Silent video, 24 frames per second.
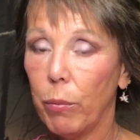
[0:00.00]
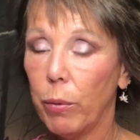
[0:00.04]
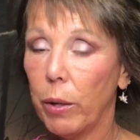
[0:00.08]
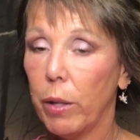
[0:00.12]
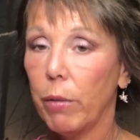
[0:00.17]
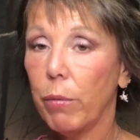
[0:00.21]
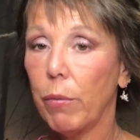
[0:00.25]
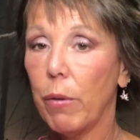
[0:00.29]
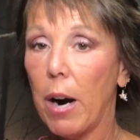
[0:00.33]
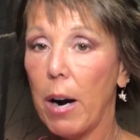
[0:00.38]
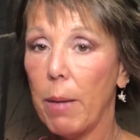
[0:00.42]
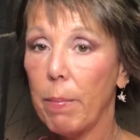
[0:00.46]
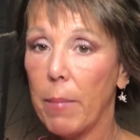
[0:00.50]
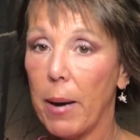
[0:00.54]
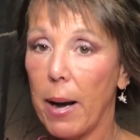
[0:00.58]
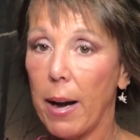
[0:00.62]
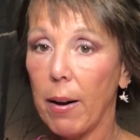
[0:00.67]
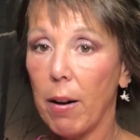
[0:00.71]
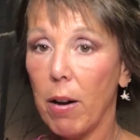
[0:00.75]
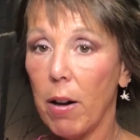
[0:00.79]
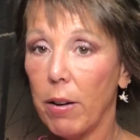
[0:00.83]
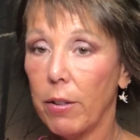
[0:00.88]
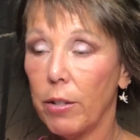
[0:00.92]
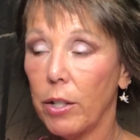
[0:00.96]
went right
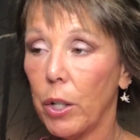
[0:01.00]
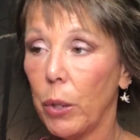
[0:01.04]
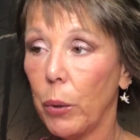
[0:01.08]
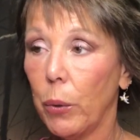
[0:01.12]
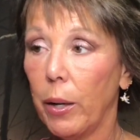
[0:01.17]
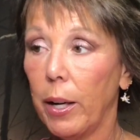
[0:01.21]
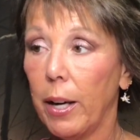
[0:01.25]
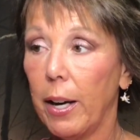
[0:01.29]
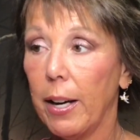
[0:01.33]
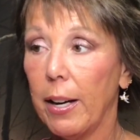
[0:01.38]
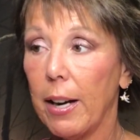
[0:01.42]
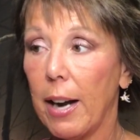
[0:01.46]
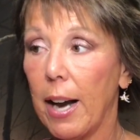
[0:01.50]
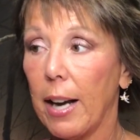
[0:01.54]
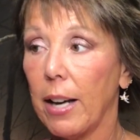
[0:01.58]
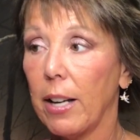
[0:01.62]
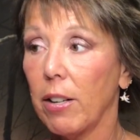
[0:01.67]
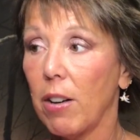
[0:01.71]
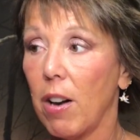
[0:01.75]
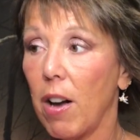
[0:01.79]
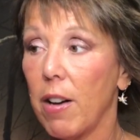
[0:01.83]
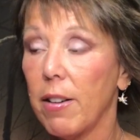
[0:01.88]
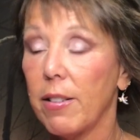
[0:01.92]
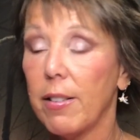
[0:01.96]
back onto it, and I
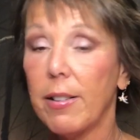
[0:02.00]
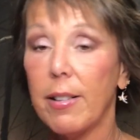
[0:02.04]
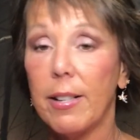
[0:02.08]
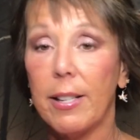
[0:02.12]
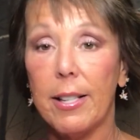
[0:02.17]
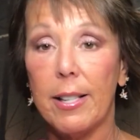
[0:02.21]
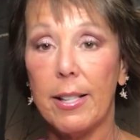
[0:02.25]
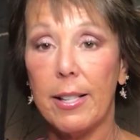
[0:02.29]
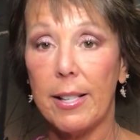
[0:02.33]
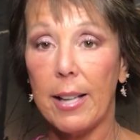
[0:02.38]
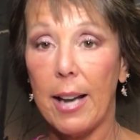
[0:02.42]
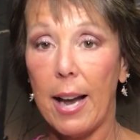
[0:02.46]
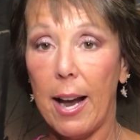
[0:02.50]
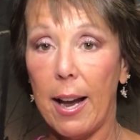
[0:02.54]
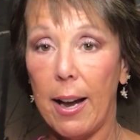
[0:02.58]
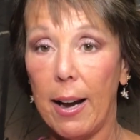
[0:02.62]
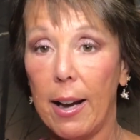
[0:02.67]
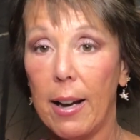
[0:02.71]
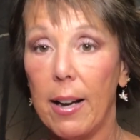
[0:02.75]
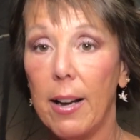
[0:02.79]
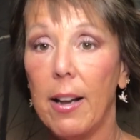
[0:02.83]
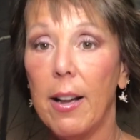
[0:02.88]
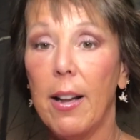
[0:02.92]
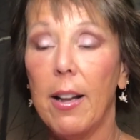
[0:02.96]
can honestly
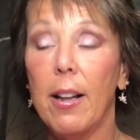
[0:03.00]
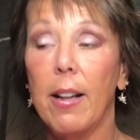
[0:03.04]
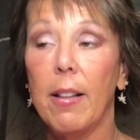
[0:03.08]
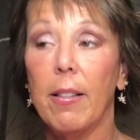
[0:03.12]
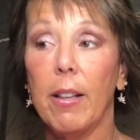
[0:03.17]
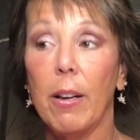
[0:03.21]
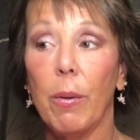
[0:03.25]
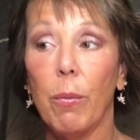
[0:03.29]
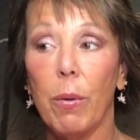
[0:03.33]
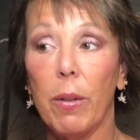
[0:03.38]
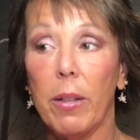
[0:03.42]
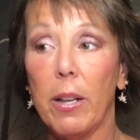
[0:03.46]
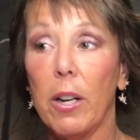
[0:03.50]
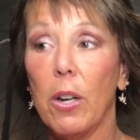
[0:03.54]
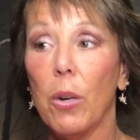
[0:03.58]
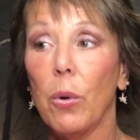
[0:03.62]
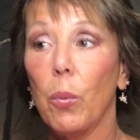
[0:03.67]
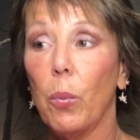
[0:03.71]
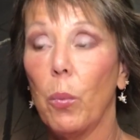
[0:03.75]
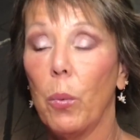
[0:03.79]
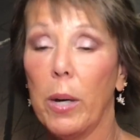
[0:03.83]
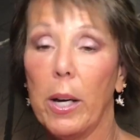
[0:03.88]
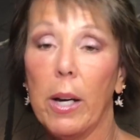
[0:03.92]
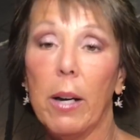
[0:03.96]
say that within a
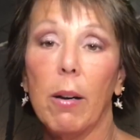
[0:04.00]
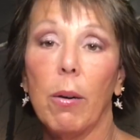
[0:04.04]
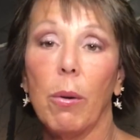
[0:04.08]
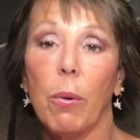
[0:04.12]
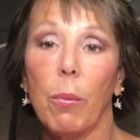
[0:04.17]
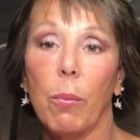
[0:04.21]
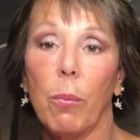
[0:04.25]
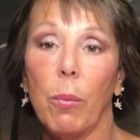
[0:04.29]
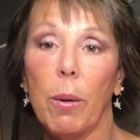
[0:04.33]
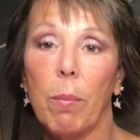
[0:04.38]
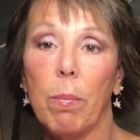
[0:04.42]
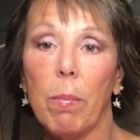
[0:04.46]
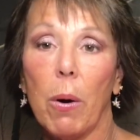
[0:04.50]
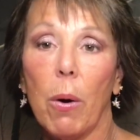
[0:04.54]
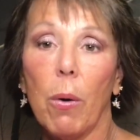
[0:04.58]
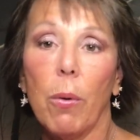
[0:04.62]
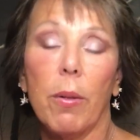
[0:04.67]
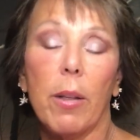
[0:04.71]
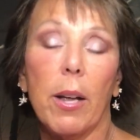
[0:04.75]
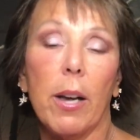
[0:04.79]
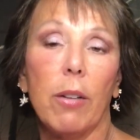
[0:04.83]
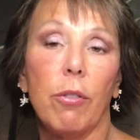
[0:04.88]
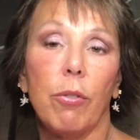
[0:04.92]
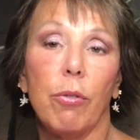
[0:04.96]
week, we
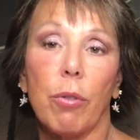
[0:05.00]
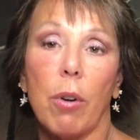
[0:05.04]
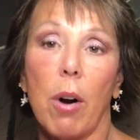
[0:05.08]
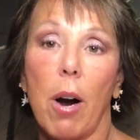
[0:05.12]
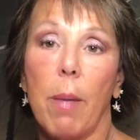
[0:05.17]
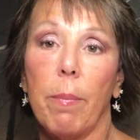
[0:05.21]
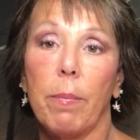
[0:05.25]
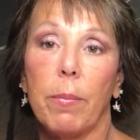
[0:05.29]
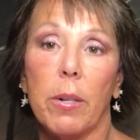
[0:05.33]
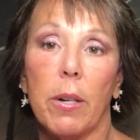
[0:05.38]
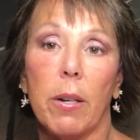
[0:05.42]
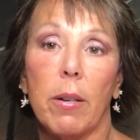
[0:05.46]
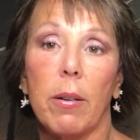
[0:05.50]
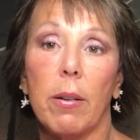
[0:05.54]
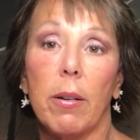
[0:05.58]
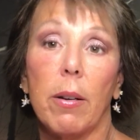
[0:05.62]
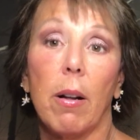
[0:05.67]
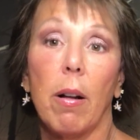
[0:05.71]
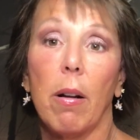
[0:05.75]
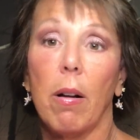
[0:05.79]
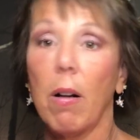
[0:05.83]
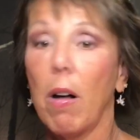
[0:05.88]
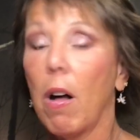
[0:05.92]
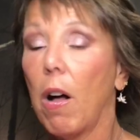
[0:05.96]
both had dropped
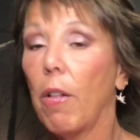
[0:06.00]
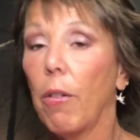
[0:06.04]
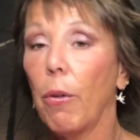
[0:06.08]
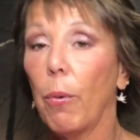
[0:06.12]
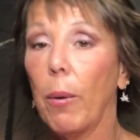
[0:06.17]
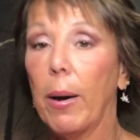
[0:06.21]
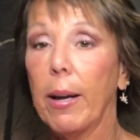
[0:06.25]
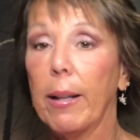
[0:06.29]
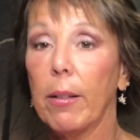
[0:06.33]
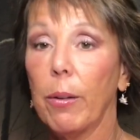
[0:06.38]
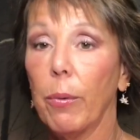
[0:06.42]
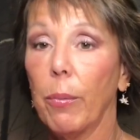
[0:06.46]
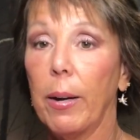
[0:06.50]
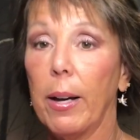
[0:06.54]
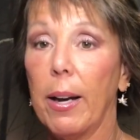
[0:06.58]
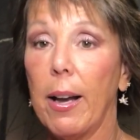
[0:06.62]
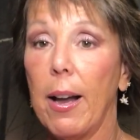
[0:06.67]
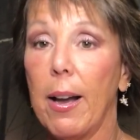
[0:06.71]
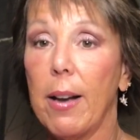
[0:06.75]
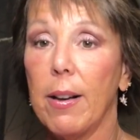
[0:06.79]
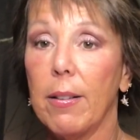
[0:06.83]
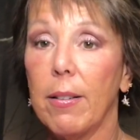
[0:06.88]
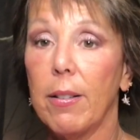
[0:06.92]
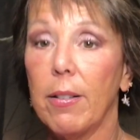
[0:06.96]
all the weight that we
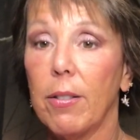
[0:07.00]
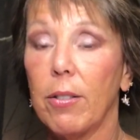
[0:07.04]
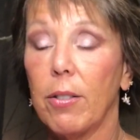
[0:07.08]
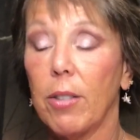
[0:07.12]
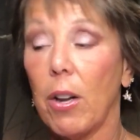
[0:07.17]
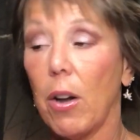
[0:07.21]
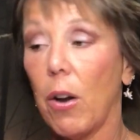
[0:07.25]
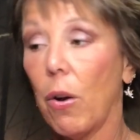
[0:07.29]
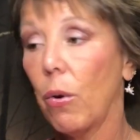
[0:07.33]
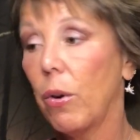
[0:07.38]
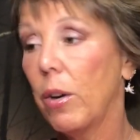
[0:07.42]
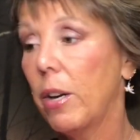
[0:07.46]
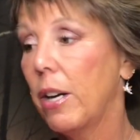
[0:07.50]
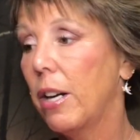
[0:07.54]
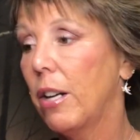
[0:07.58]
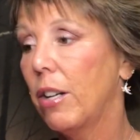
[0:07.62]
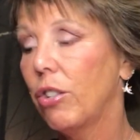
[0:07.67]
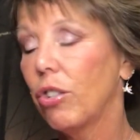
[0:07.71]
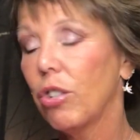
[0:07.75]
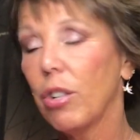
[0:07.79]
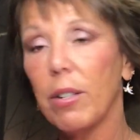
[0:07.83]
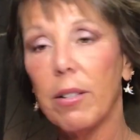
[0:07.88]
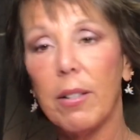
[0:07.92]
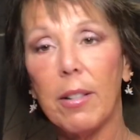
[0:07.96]
gained. So
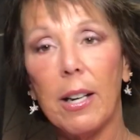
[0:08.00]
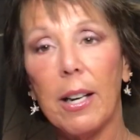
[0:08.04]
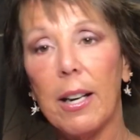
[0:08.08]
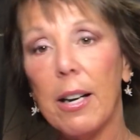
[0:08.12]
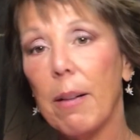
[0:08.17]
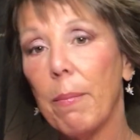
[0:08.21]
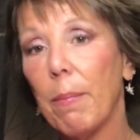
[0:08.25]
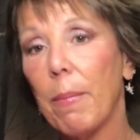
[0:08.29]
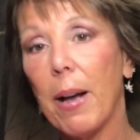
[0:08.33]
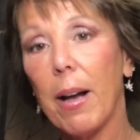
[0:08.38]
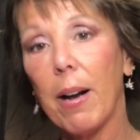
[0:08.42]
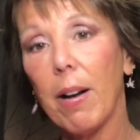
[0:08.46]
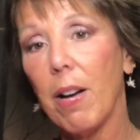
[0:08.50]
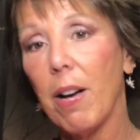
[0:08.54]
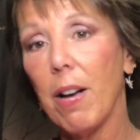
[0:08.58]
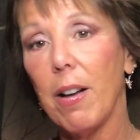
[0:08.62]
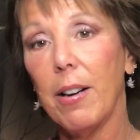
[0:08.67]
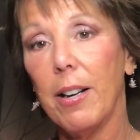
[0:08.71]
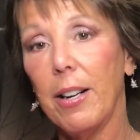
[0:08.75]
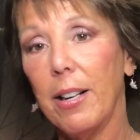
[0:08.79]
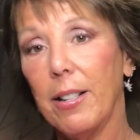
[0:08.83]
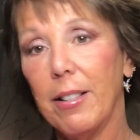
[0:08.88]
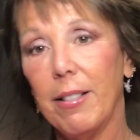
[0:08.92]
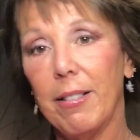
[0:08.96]
just getting back on
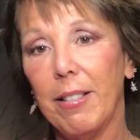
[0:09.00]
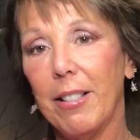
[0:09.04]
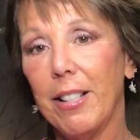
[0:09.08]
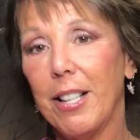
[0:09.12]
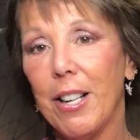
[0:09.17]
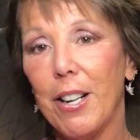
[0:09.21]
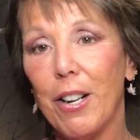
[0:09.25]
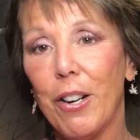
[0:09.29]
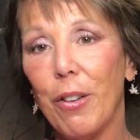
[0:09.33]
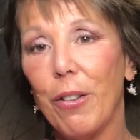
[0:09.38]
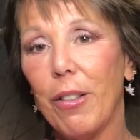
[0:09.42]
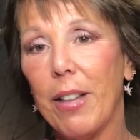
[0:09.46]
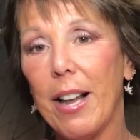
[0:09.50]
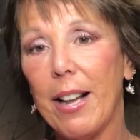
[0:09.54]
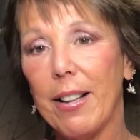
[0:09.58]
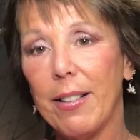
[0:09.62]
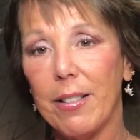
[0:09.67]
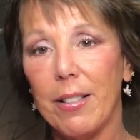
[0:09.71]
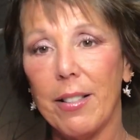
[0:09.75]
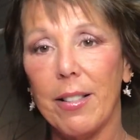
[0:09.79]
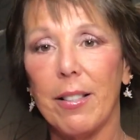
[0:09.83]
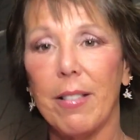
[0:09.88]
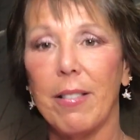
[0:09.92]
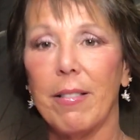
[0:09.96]
it, you know,
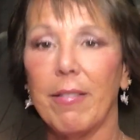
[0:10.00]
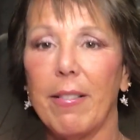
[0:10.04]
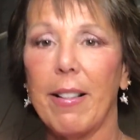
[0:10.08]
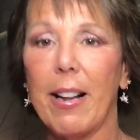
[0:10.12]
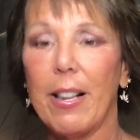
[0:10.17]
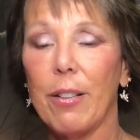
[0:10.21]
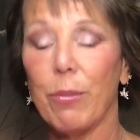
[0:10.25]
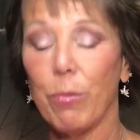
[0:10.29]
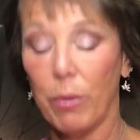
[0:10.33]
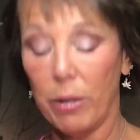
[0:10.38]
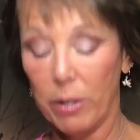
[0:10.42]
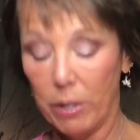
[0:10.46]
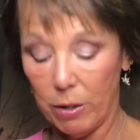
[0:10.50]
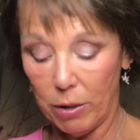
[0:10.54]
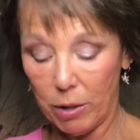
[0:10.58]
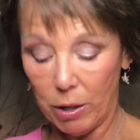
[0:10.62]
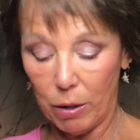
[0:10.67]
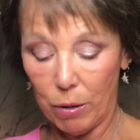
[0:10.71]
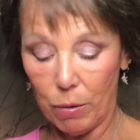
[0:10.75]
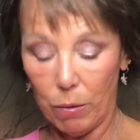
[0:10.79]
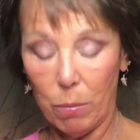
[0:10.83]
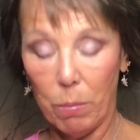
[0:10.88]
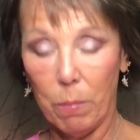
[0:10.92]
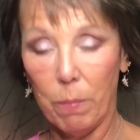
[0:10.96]
that's what you
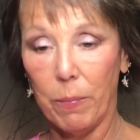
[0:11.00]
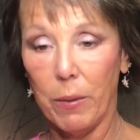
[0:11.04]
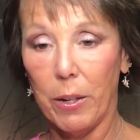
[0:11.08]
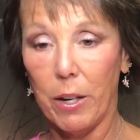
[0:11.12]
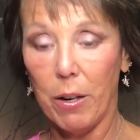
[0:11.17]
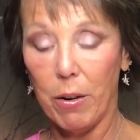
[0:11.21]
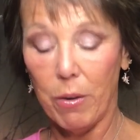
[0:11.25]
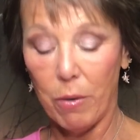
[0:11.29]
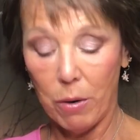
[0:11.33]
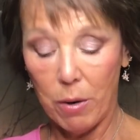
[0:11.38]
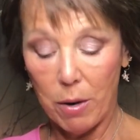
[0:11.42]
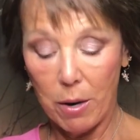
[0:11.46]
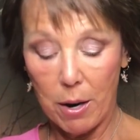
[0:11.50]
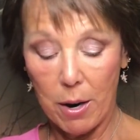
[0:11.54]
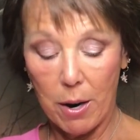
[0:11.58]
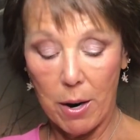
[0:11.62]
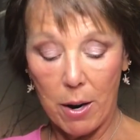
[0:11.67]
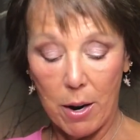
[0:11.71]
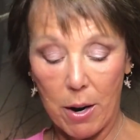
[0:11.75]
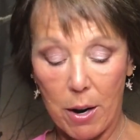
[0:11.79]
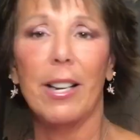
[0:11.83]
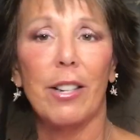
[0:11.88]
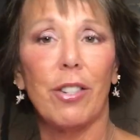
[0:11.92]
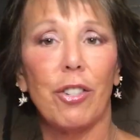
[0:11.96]
do, you know.
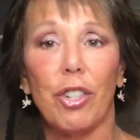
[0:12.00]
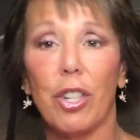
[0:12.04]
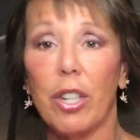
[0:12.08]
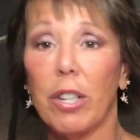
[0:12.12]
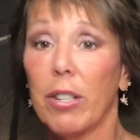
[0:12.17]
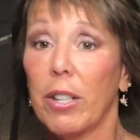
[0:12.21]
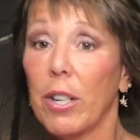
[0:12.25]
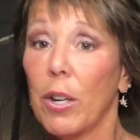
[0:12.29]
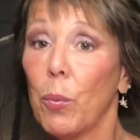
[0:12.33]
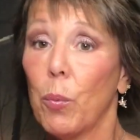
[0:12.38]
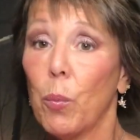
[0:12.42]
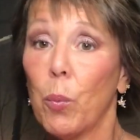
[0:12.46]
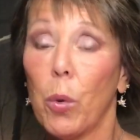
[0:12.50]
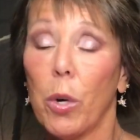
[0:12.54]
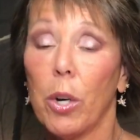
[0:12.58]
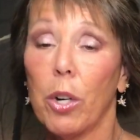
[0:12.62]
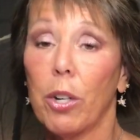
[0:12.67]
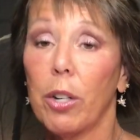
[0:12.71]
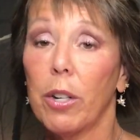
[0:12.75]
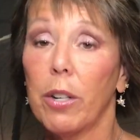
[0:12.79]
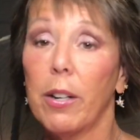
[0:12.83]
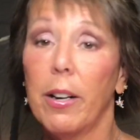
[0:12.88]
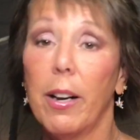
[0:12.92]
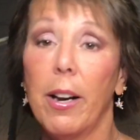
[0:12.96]
It's just in
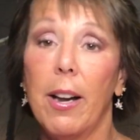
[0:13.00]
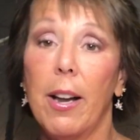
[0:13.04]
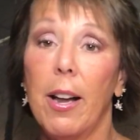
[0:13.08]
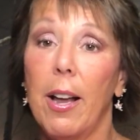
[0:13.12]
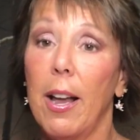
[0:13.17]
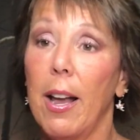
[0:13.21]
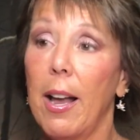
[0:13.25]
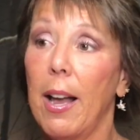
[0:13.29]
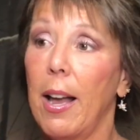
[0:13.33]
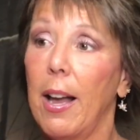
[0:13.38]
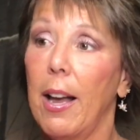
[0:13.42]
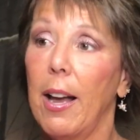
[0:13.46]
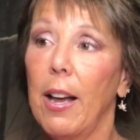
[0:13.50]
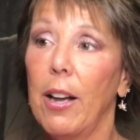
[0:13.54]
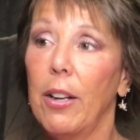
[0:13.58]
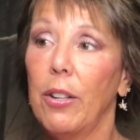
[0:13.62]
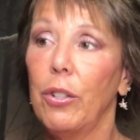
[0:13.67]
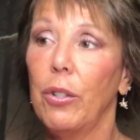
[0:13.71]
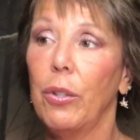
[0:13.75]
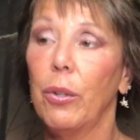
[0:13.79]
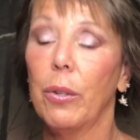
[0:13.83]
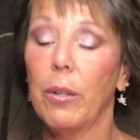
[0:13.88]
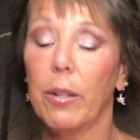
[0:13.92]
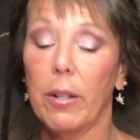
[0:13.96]
Word,
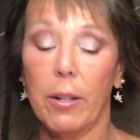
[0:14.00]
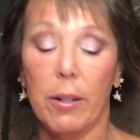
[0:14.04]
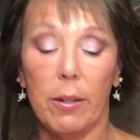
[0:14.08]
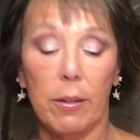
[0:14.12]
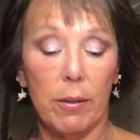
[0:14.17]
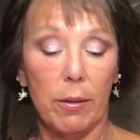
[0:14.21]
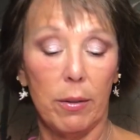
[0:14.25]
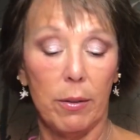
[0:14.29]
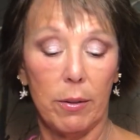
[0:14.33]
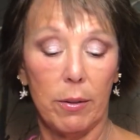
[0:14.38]
and you can